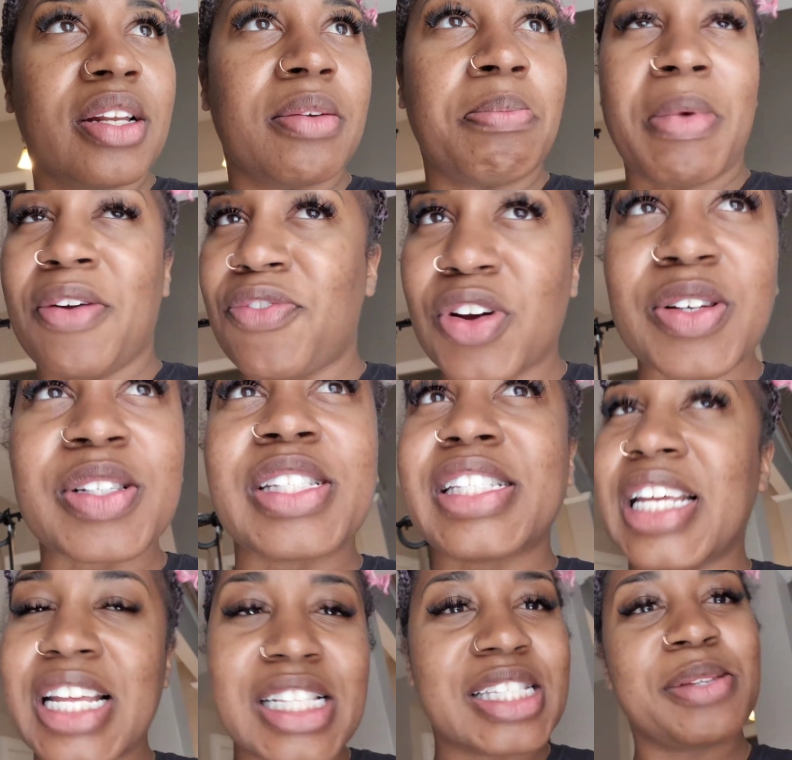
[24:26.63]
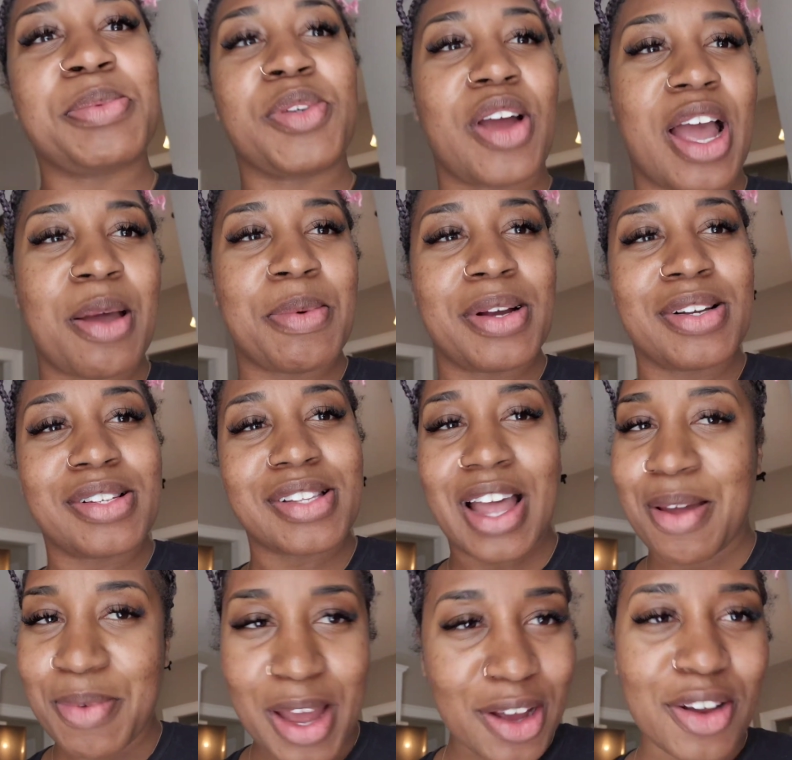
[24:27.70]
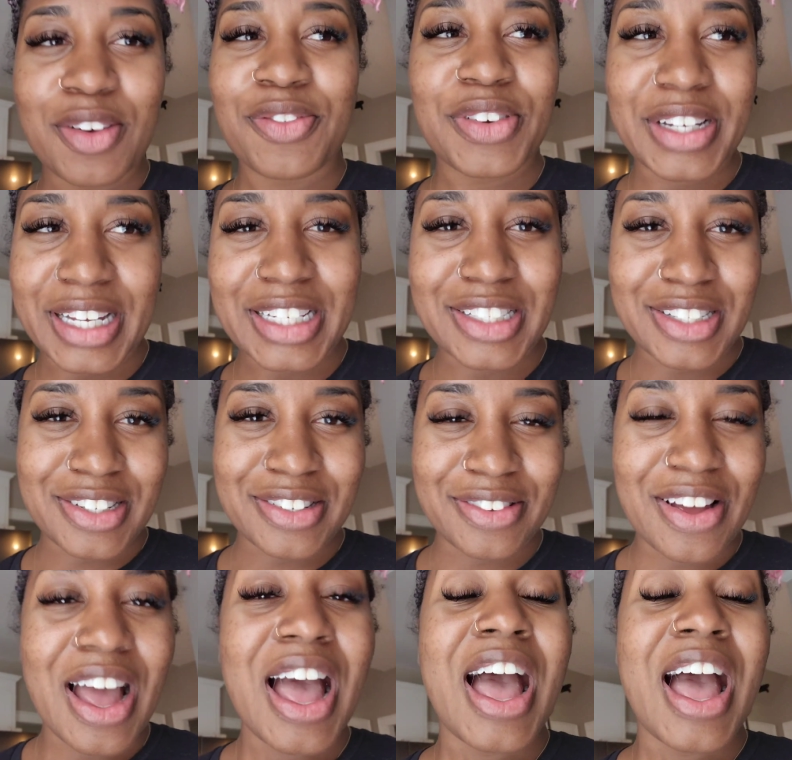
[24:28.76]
My first 10 subscribers. I'm not going to forget you.